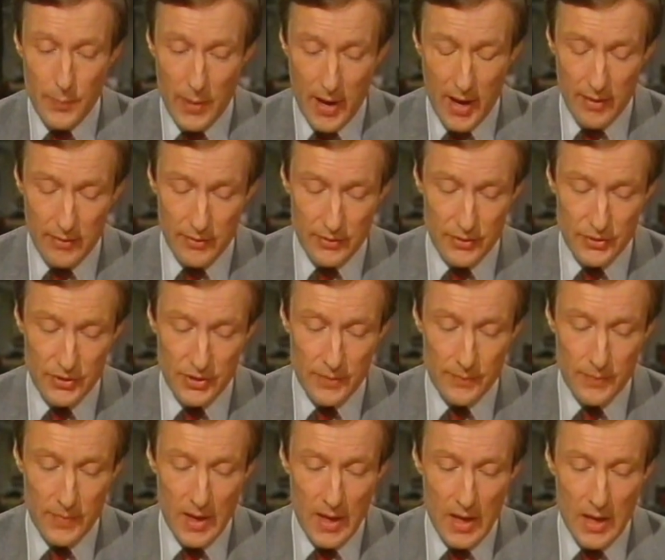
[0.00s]
pounds
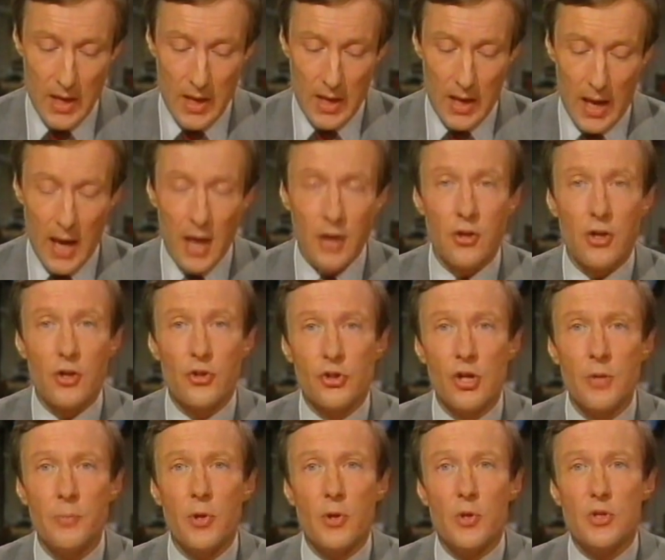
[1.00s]
and
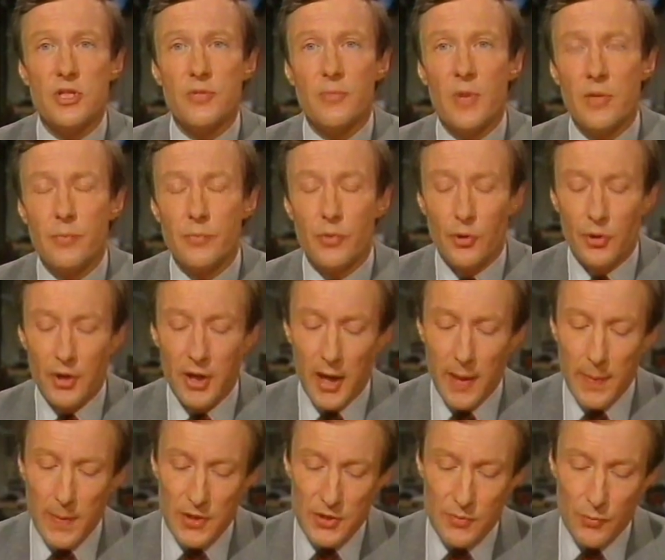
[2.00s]
tributes have been pouring
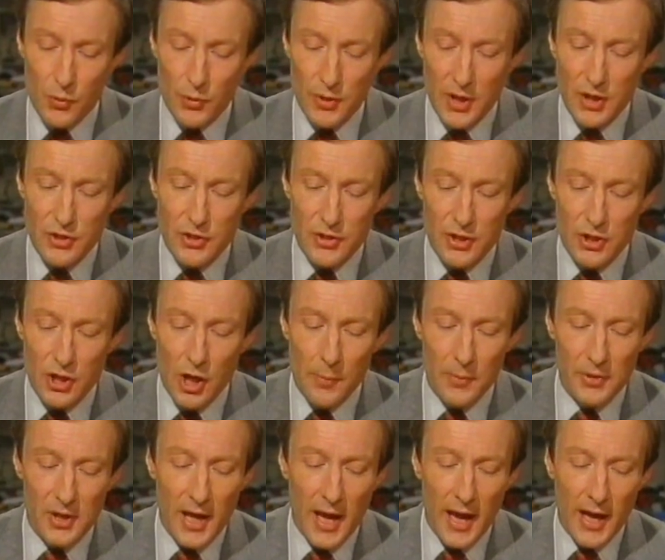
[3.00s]
in this morning to the
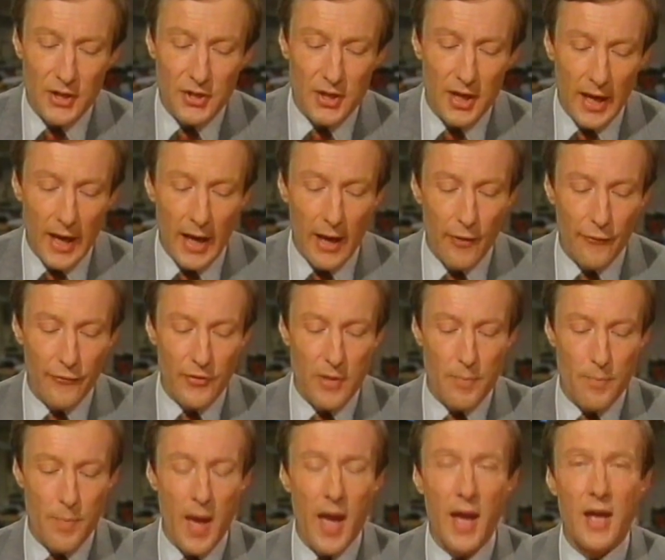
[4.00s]
comedy actor Alfie
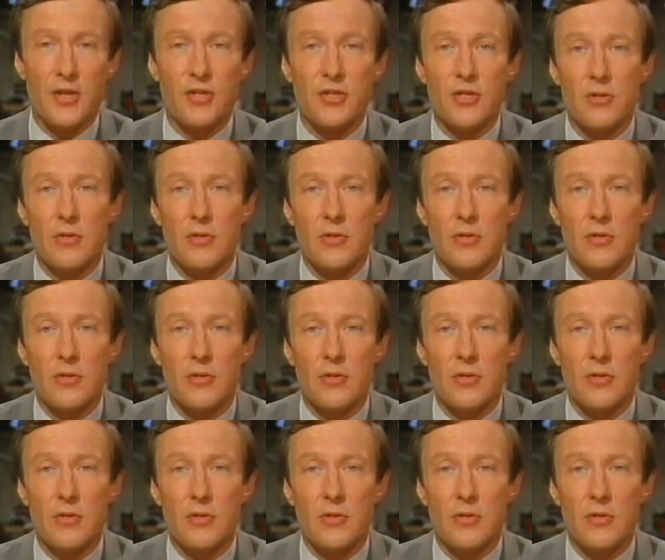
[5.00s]
Bass,